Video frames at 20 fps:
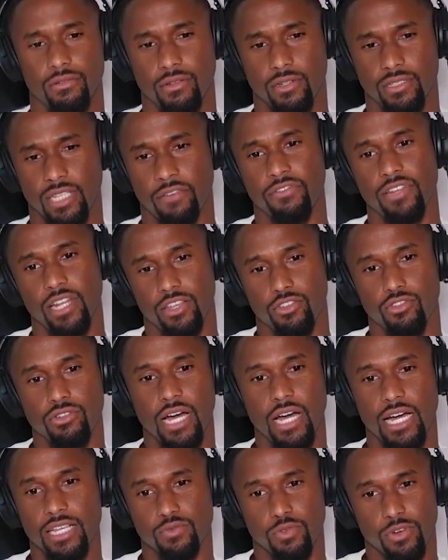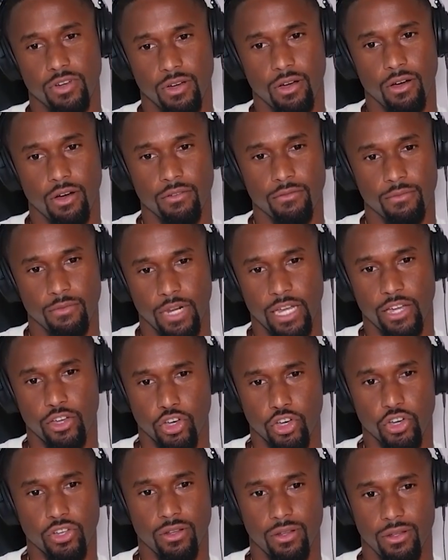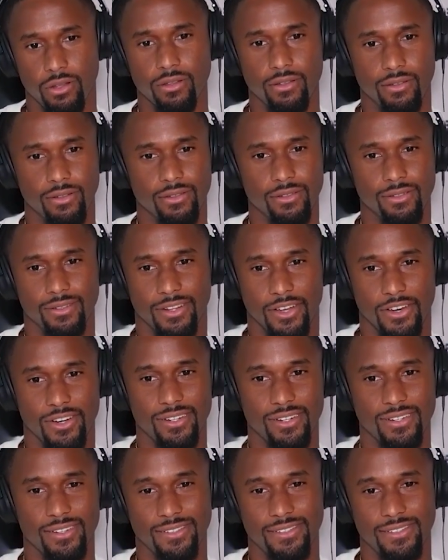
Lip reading: Because I feel like you guys were like good. No?